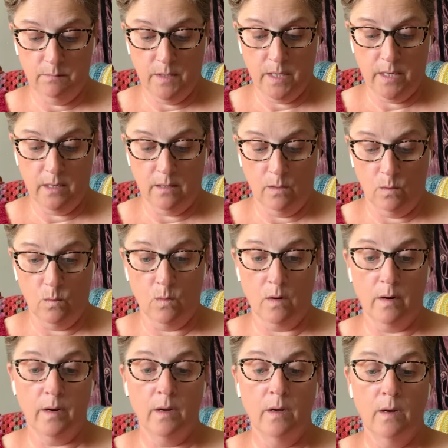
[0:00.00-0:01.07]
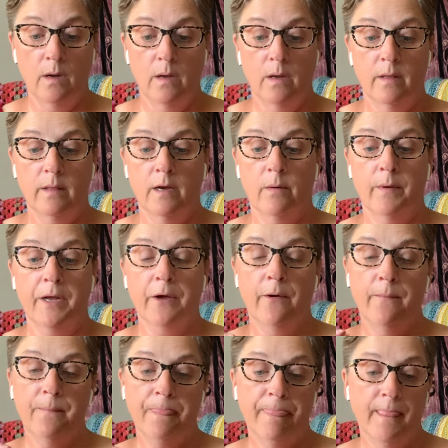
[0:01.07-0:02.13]
My Lord. There we go.
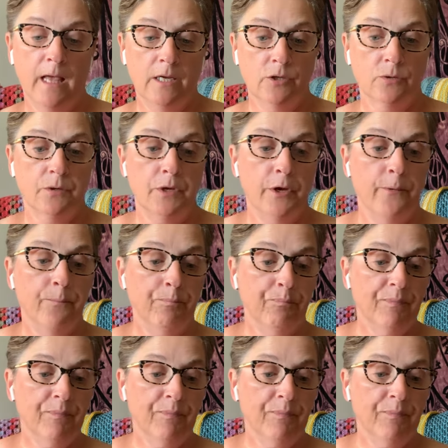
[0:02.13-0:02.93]
Natural Ewe.